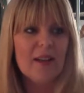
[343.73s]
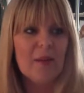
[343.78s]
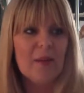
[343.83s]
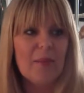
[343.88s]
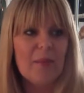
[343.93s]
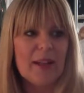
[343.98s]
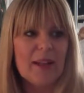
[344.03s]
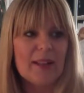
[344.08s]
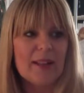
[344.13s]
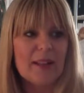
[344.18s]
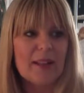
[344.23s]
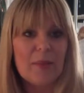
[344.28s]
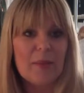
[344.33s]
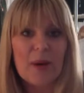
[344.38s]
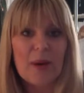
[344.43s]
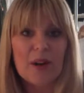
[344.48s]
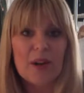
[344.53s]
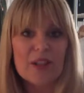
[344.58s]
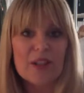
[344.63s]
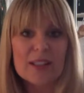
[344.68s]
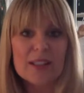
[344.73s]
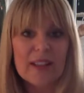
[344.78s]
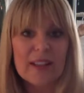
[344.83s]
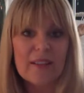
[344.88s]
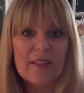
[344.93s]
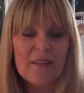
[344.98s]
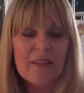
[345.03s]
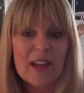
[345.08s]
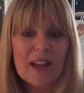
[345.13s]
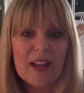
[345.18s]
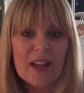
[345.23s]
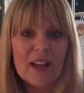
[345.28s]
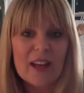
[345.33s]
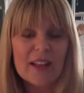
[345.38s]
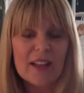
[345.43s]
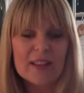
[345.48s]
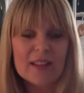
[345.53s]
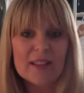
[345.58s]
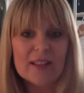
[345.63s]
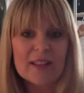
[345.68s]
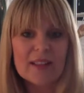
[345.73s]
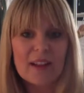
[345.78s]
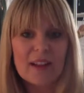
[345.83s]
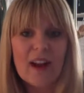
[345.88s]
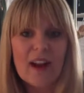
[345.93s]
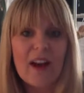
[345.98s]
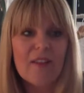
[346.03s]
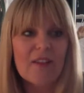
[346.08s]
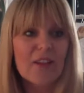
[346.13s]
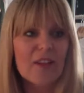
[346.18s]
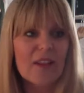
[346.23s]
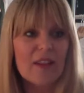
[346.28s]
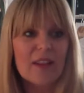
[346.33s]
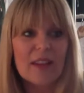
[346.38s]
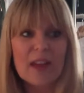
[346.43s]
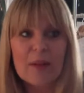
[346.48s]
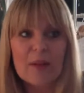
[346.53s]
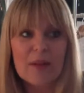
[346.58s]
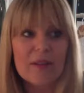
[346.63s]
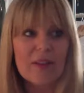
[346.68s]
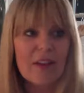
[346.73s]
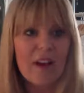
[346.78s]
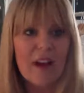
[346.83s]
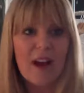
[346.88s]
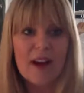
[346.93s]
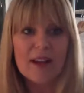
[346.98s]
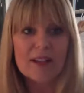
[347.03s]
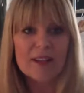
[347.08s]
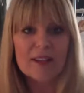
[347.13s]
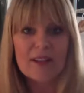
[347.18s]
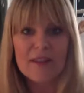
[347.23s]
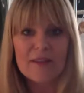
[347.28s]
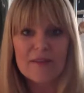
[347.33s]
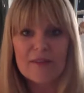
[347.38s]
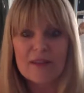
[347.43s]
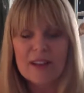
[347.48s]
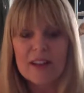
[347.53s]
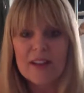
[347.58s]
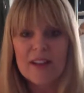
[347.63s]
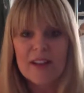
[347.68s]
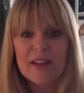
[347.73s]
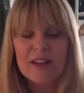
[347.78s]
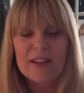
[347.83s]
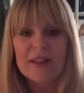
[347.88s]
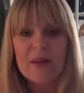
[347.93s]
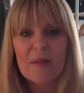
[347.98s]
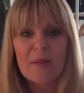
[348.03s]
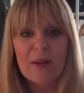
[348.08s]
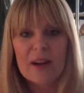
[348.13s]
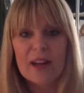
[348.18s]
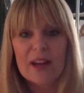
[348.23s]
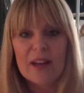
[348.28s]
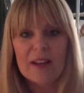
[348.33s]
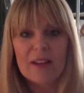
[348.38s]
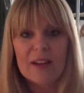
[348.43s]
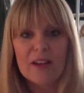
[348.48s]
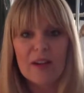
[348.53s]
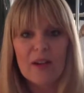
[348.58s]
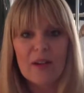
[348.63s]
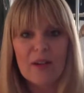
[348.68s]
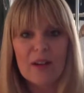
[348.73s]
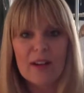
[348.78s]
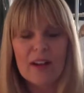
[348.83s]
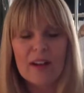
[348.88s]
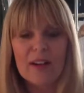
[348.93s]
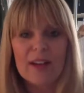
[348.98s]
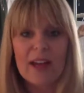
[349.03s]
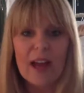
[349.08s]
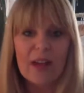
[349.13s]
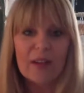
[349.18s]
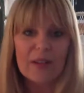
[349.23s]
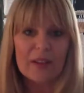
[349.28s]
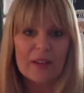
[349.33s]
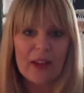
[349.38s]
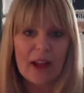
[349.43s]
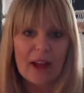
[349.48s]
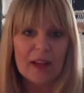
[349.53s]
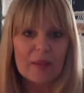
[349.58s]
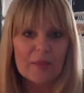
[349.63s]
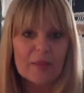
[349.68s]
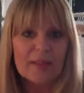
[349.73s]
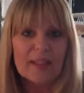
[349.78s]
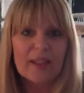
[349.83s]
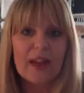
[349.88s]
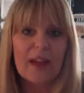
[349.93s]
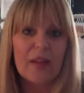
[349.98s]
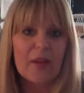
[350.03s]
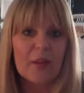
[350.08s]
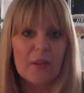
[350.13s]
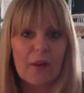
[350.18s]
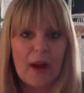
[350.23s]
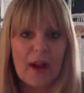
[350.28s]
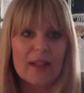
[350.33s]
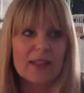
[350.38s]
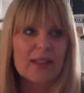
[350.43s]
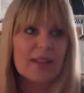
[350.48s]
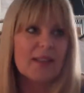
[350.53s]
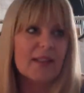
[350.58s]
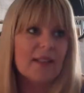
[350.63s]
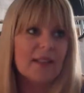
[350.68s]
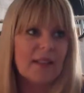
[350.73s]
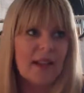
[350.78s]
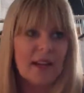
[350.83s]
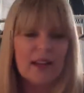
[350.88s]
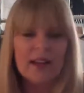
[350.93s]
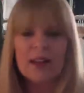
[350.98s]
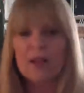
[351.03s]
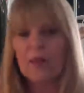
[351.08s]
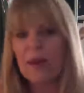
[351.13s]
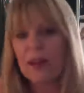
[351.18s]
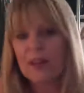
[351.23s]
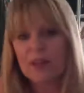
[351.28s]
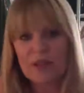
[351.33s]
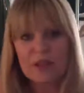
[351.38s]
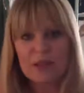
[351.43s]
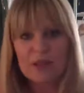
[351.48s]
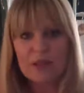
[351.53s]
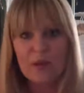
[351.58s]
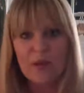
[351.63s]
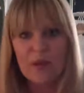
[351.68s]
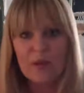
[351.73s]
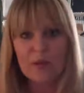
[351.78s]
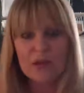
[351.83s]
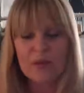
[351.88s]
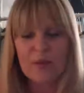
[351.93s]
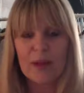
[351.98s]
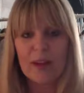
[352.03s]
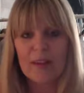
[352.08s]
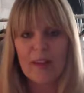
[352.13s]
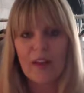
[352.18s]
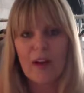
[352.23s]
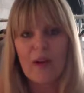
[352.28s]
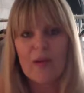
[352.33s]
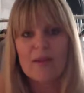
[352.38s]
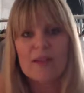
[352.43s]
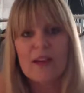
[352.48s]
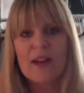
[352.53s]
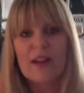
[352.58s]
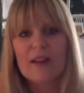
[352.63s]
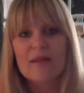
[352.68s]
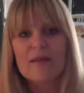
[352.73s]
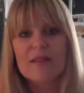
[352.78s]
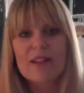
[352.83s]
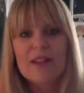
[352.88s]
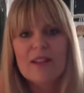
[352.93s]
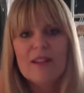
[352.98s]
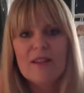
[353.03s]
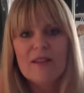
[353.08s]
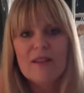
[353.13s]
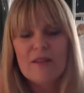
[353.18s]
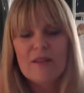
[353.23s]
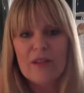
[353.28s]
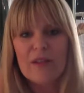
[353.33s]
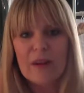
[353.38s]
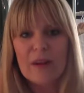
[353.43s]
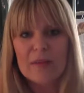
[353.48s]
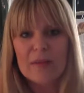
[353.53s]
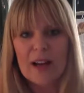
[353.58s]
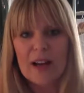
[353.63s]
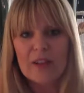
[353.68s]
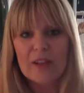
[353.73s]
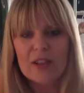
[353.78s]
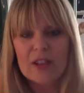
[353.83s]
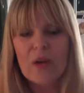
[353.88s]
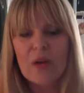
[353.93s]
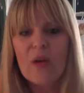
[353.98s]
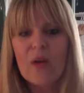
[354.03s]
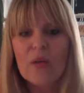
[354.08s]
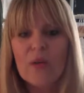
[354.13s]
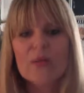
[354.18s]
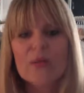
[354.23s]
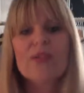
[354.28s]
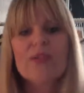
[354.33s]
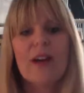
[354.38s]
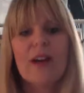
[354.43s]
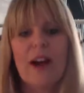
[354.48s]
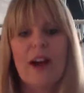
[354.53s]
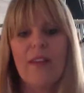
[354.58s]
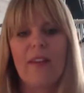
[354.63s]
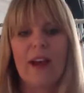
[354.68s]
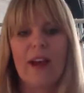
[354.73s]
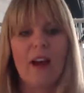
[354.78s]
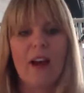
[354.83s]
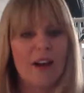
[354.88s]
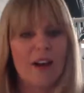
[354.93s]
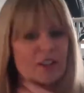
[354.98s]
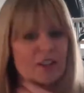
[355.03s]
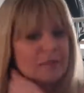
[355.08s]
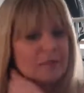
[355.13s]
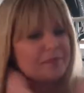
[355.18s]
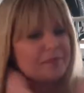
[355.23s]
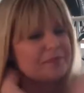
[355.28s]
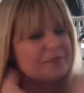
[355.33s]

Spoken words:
basically purchasing fee, and it's to cover the labor and the cost of somebody, gathering the items together, processing, taking the pictures, the whole shebang that goes on for them to actually host the online auction.